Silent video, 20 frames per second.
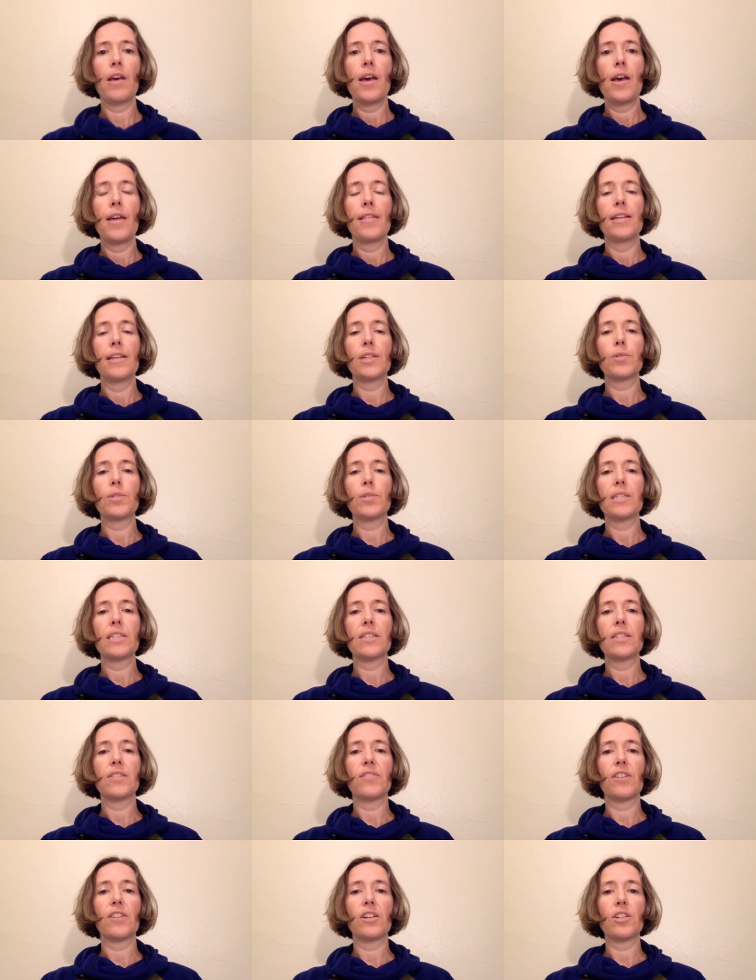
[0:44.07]
This was his
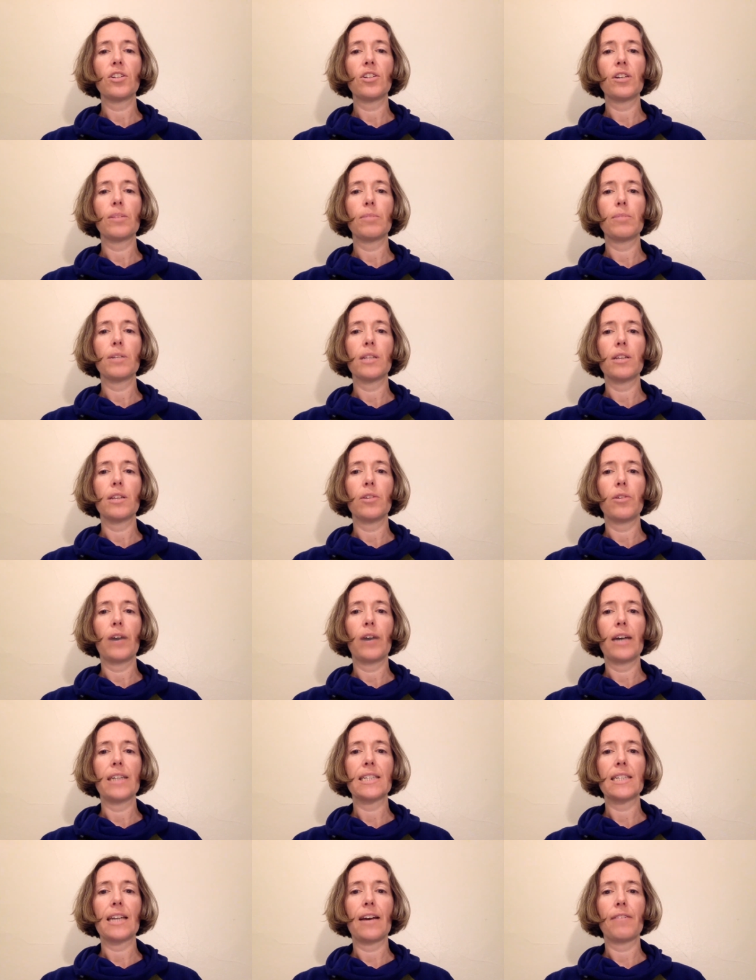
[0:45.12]
first trip to the
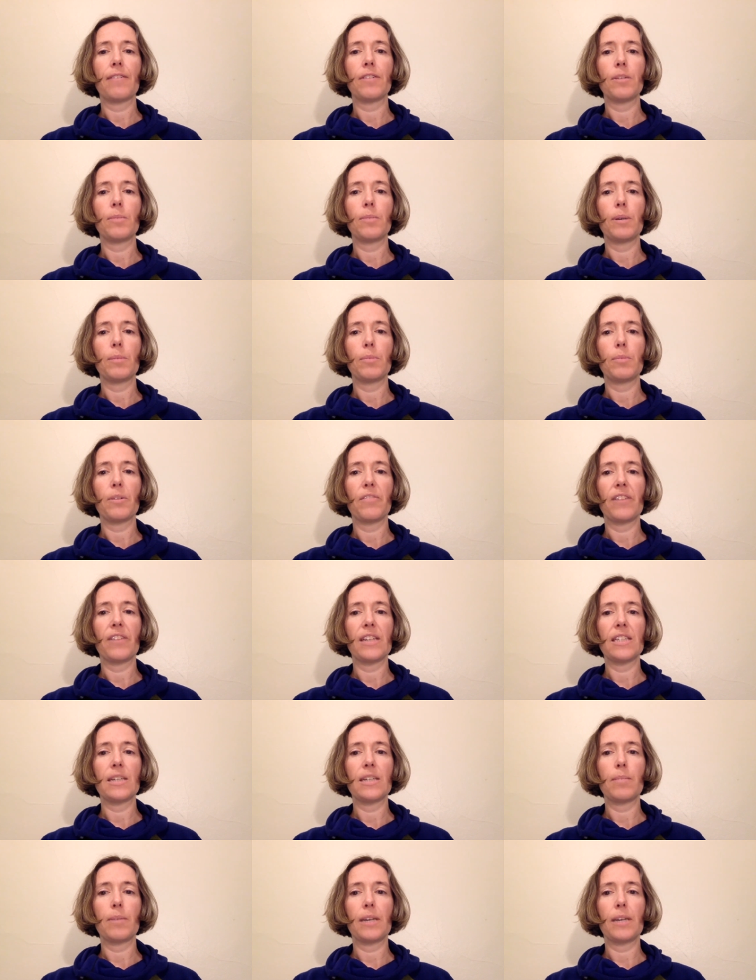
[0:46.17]
U.S. after being
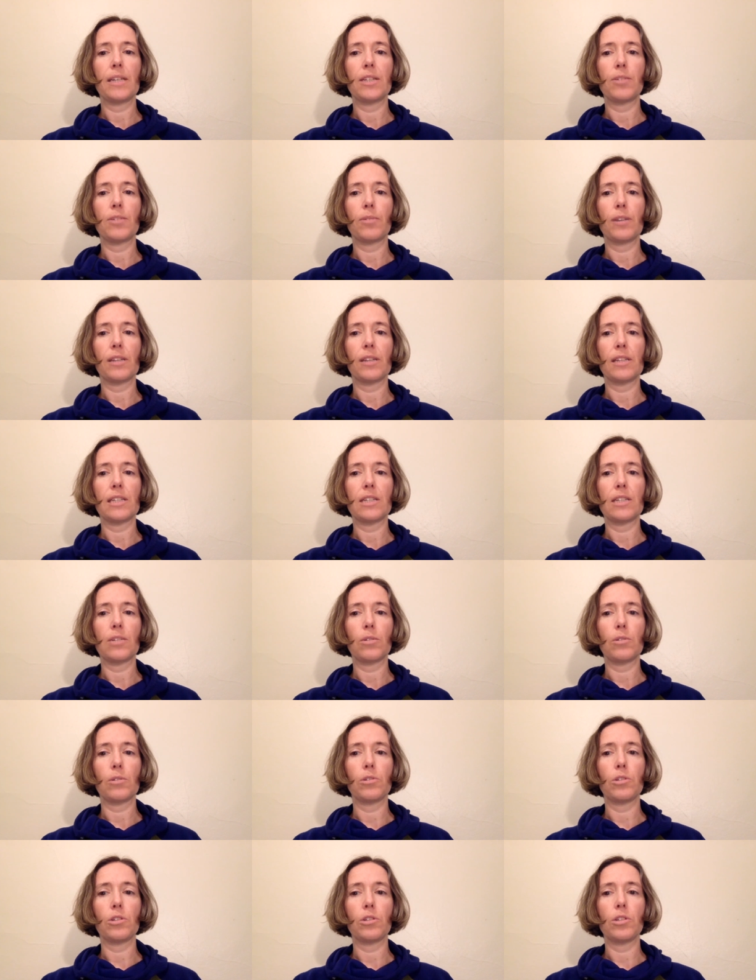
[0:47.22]
prevented by Israeli
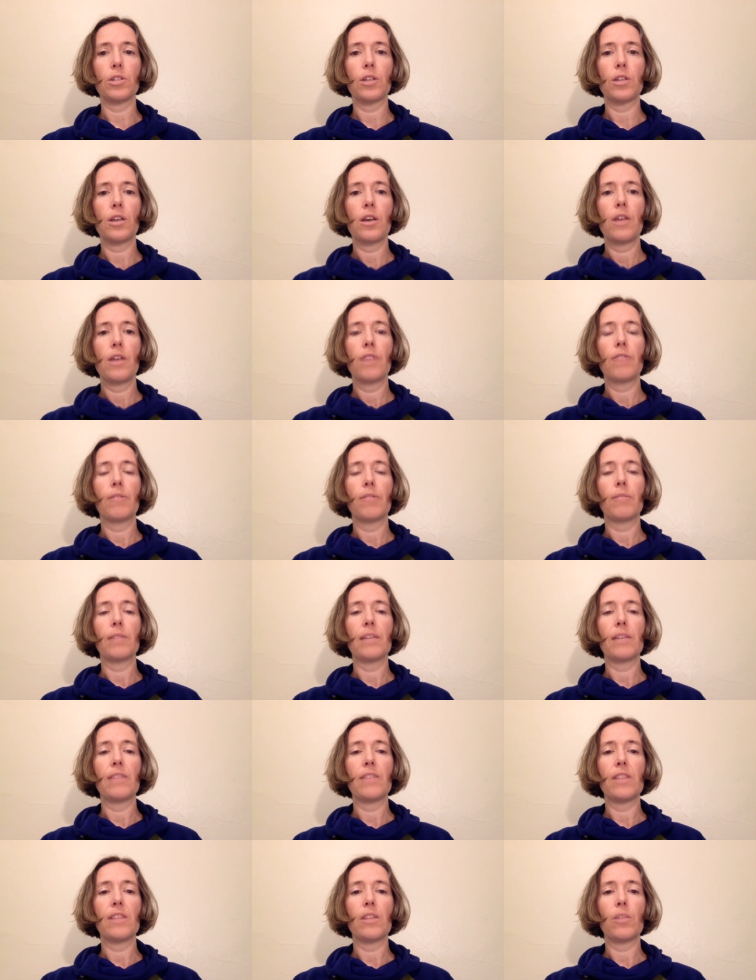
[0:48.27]
soldiers from
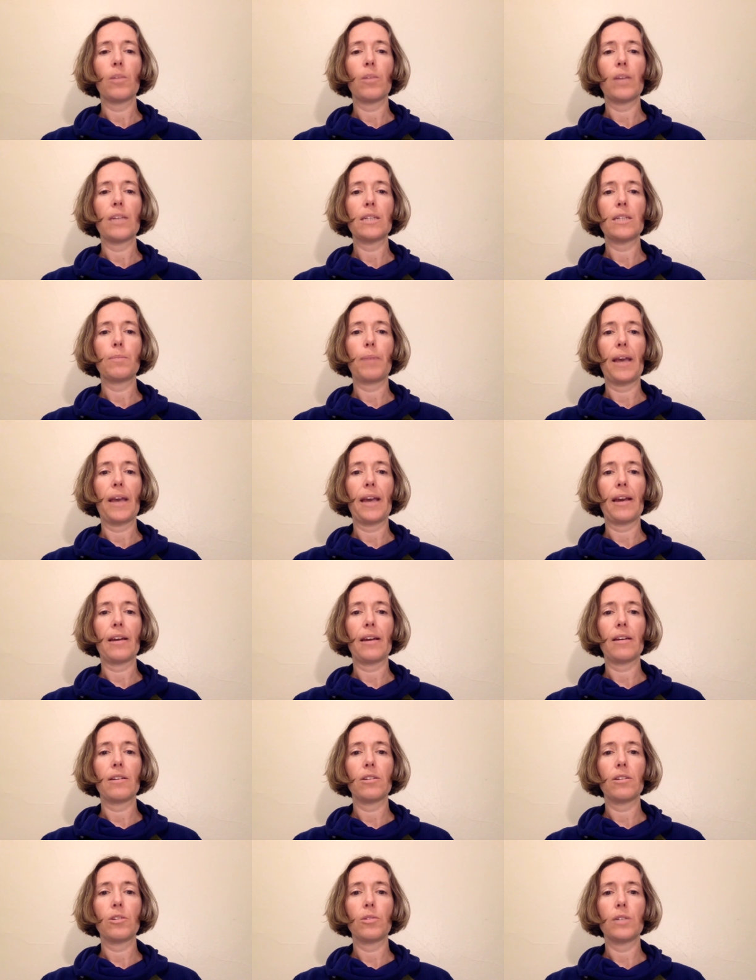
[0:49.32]
leaving the West Bank
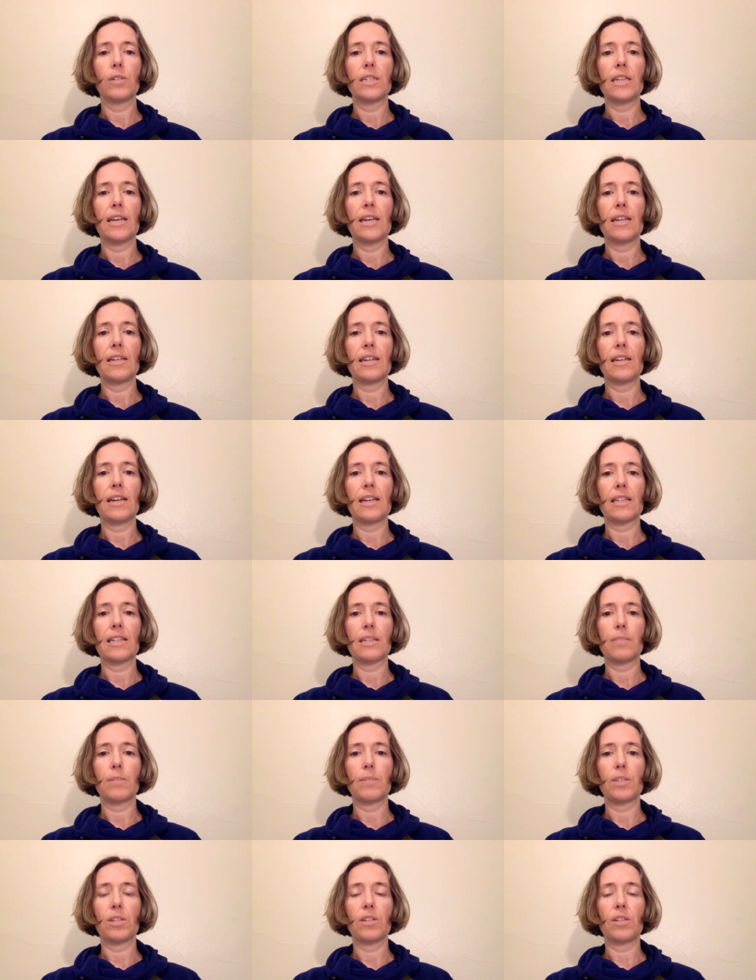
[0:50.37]
to attend an
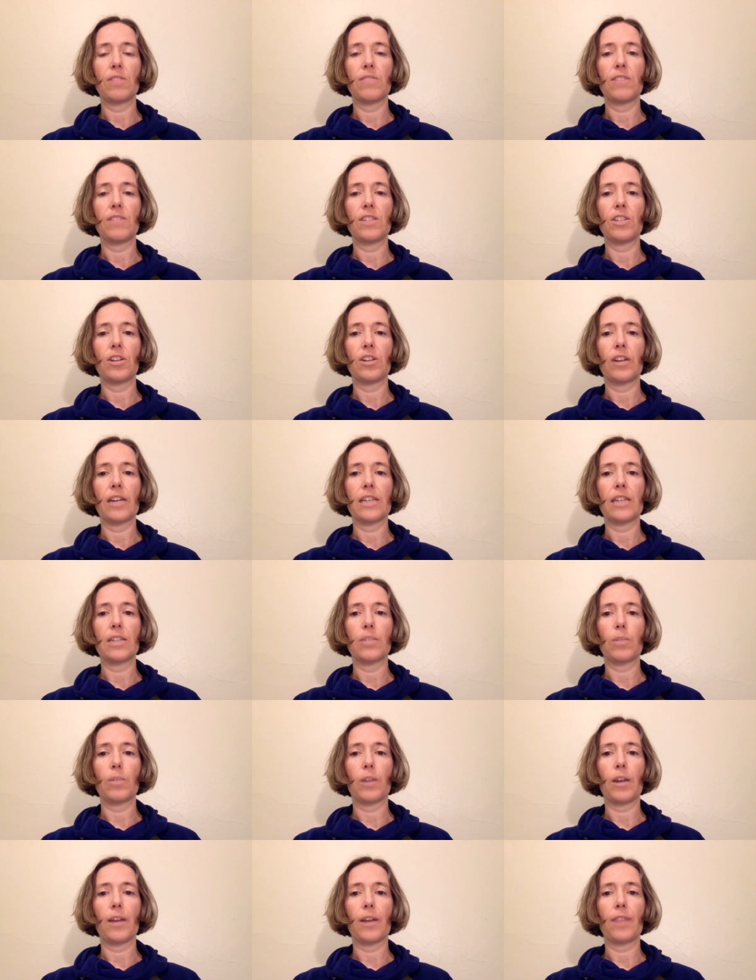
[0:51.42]
exhibition featuring his
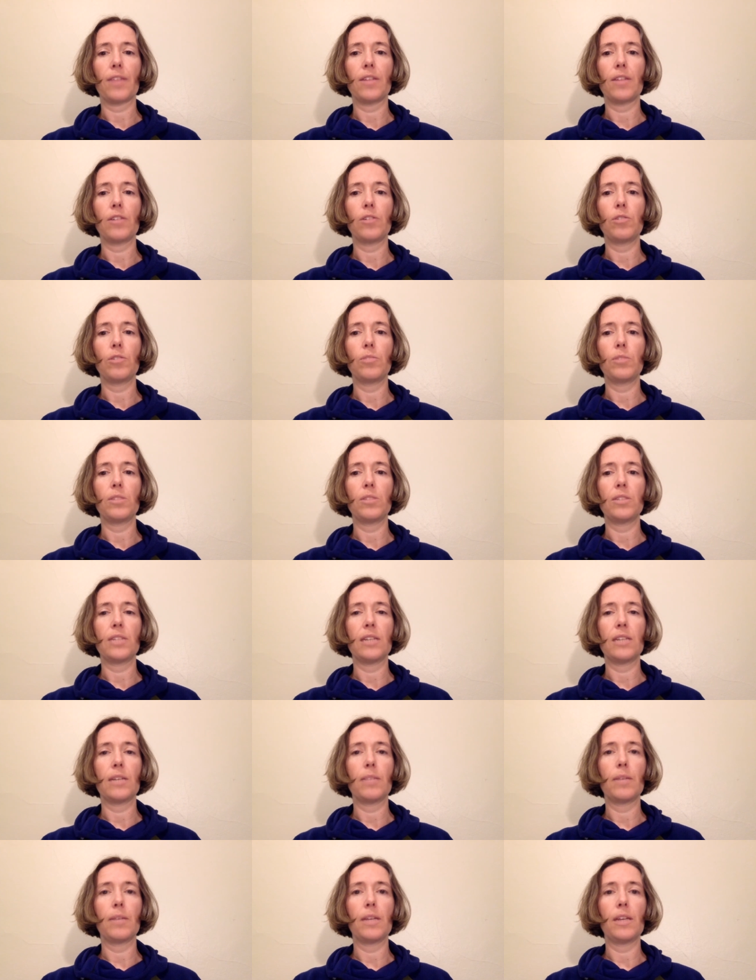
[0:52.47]
work at the New
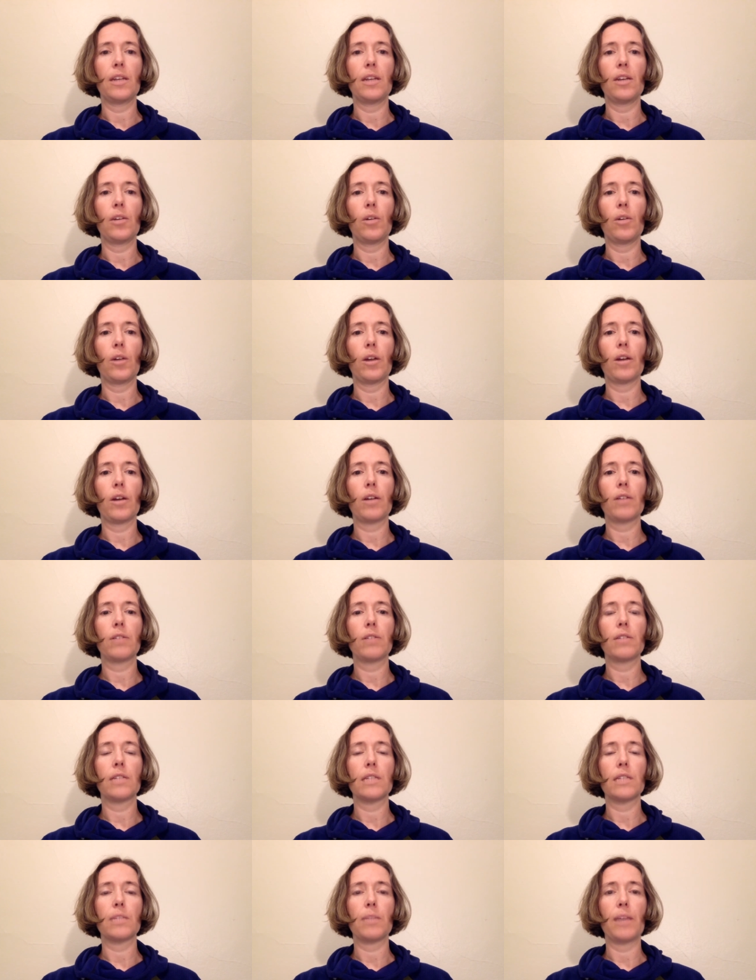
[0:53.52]
Museum in New York,
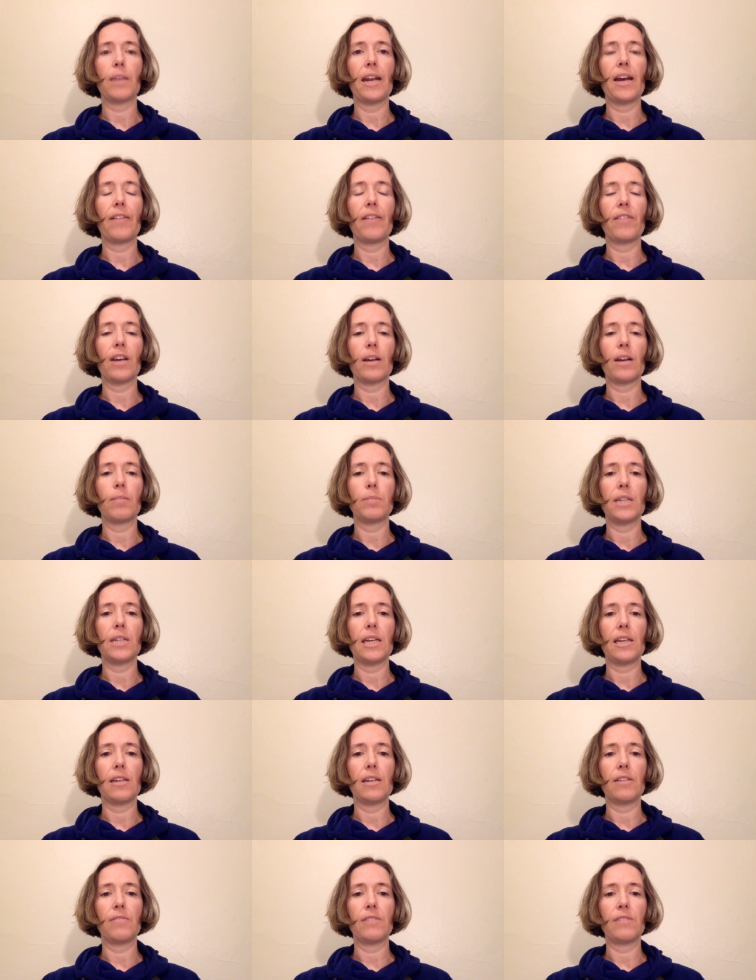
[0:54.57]
despite having
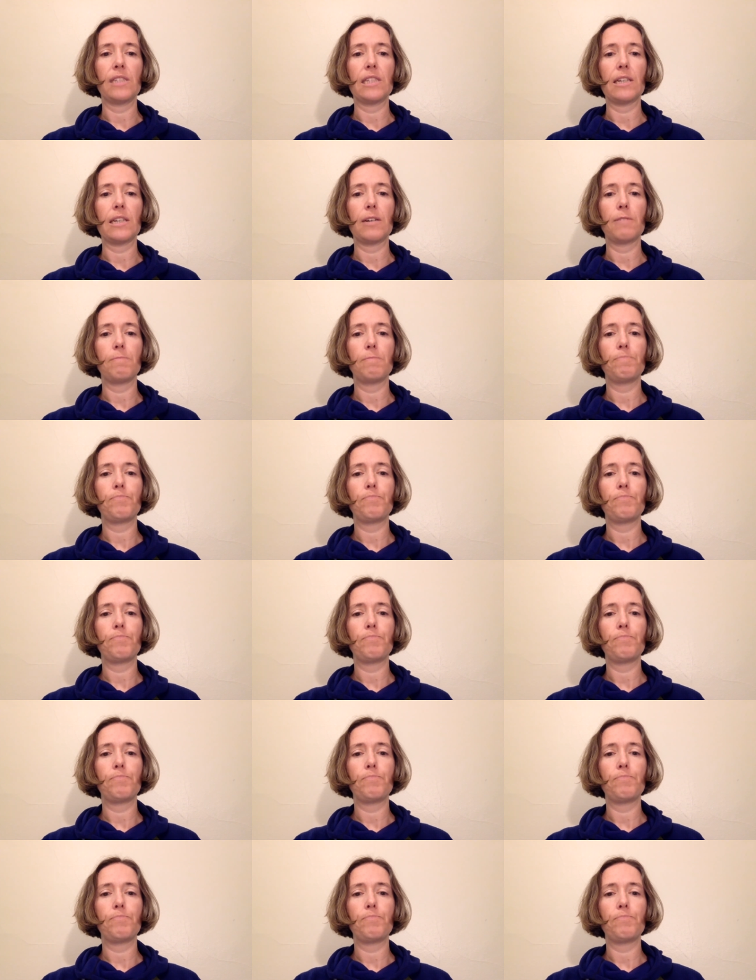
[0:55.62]
obtained a visa.